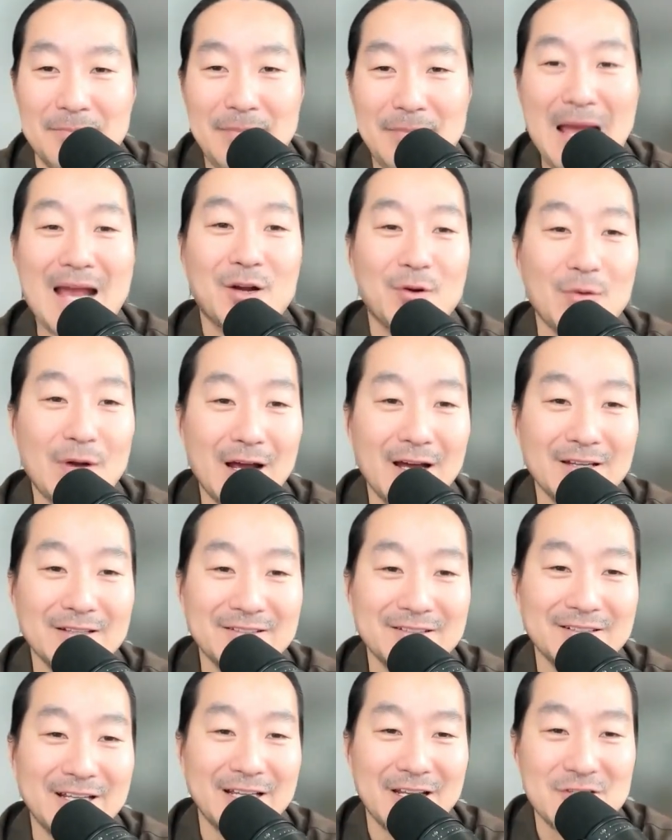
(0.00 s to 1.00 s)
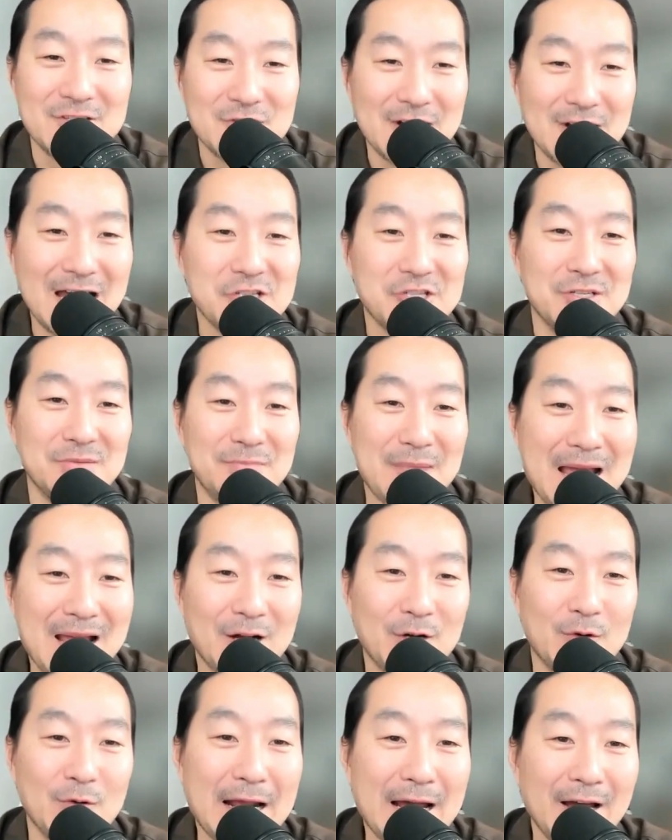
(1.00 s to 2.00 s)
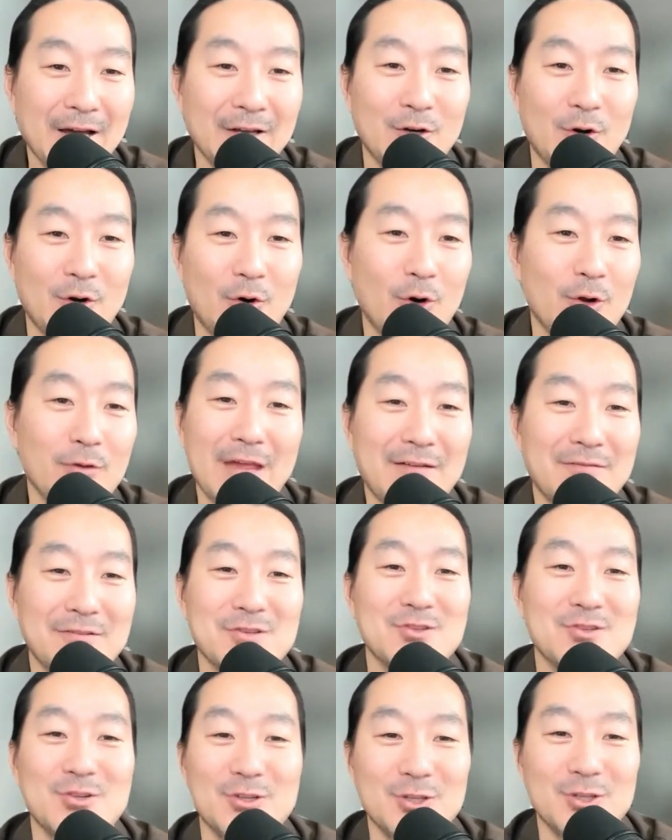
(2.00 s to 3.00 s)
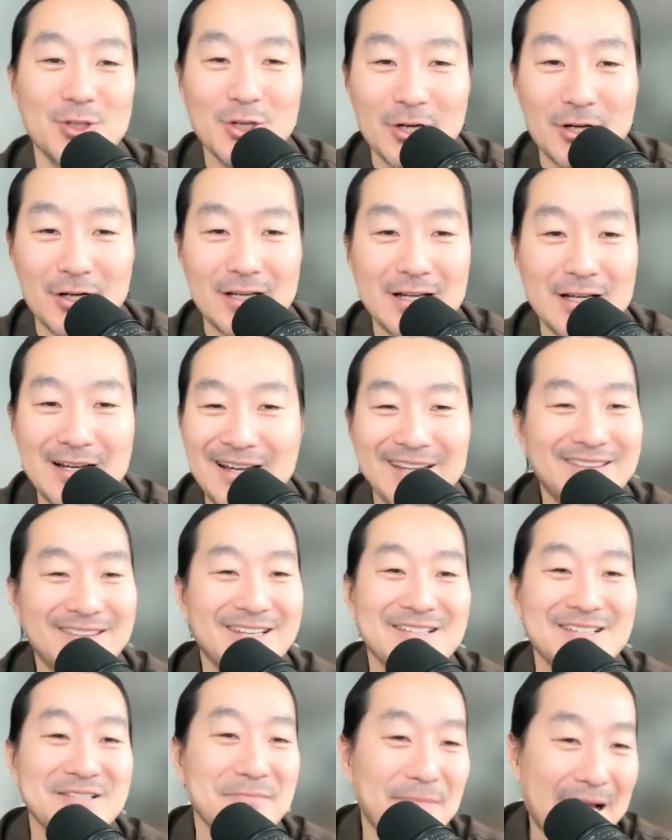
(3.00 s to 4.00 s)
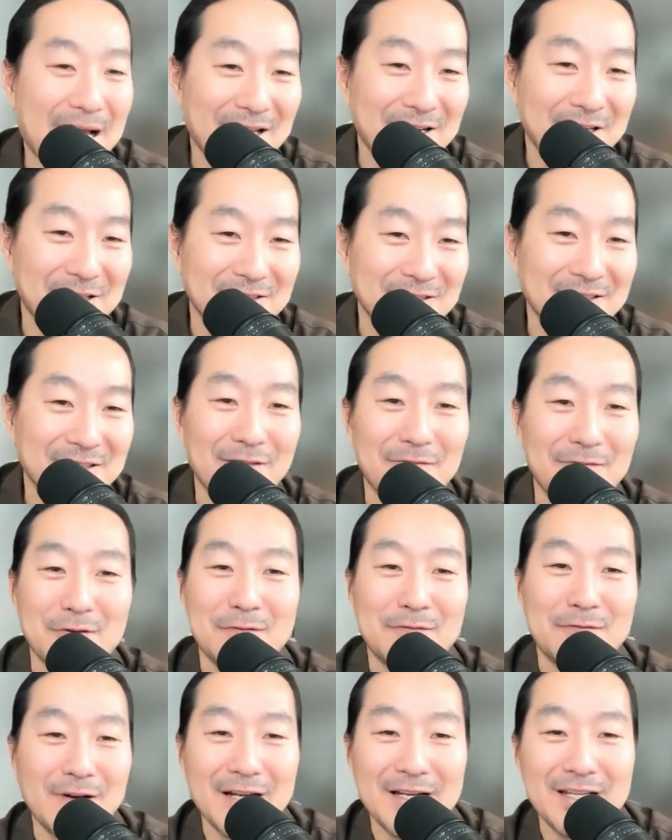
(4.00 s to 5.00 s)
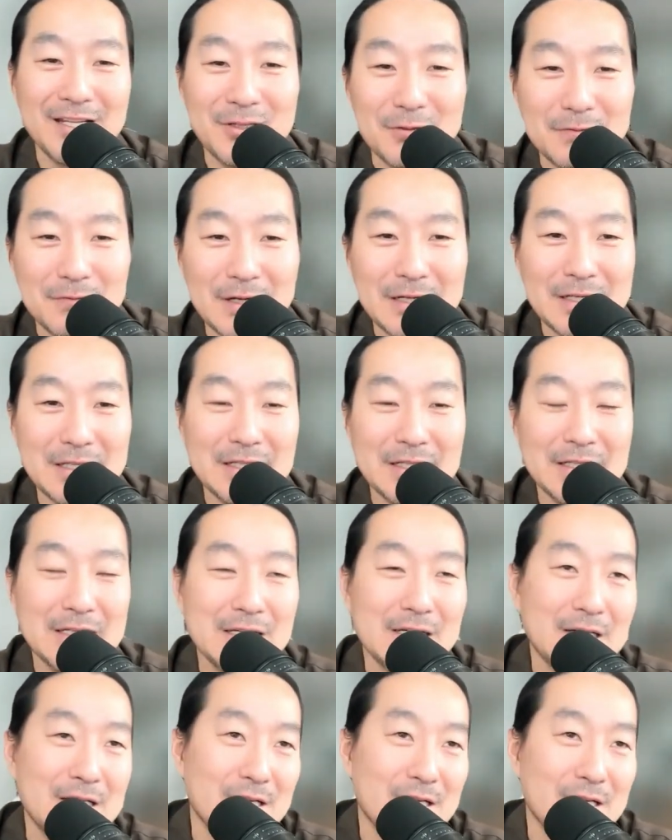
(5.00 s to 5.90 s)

background, like international background, or if you have a certain look, it doesn't matter. If you're funny, you're funny.